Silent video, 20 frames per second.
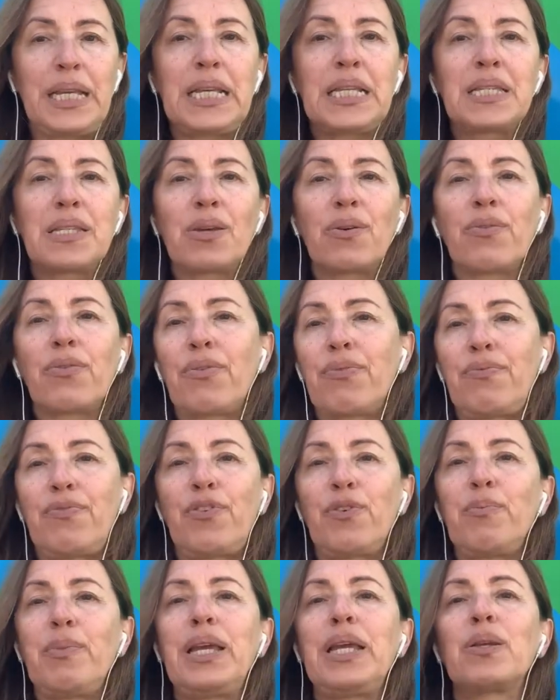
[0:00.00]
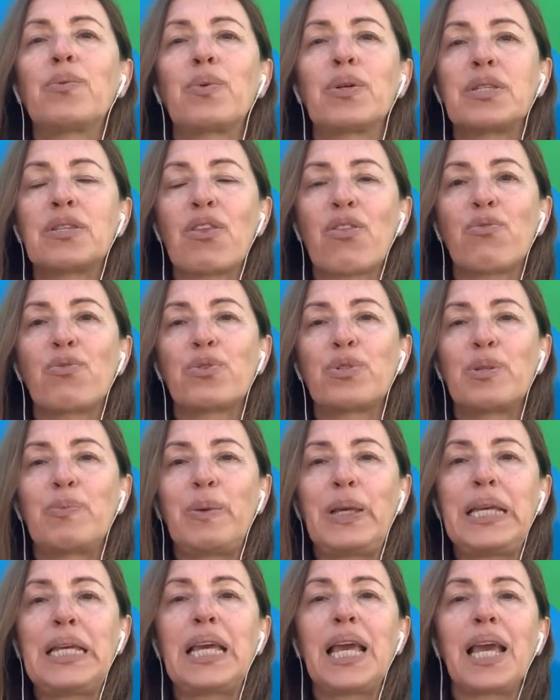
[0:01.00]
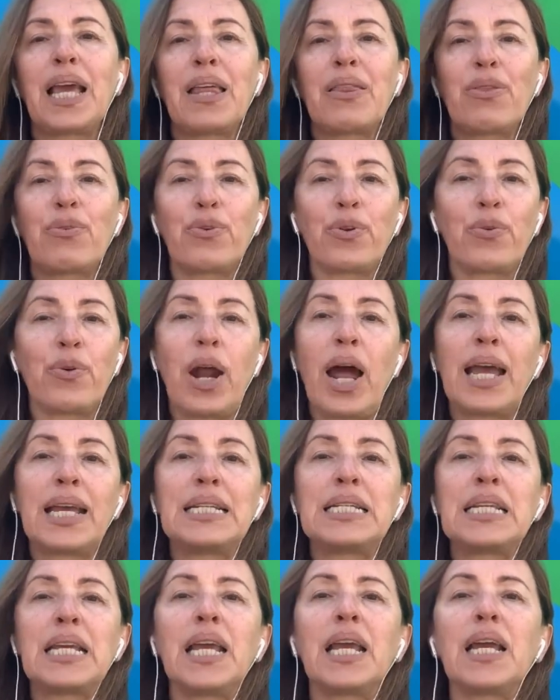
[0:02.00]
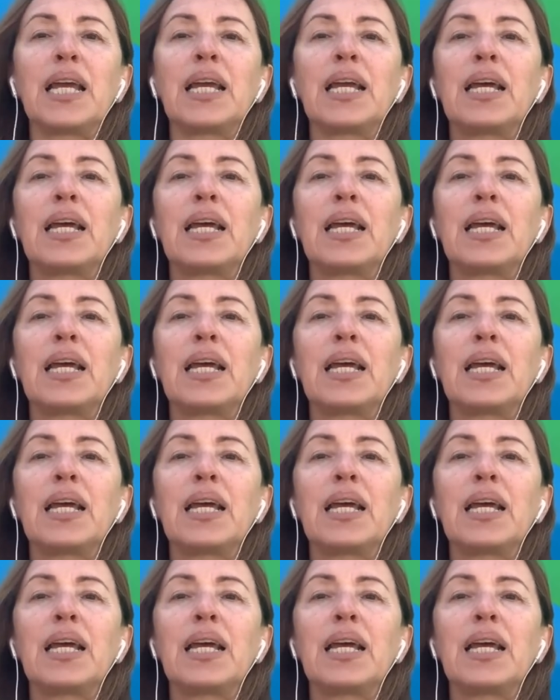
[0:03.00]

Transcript: so for me it was through speaking and through writing,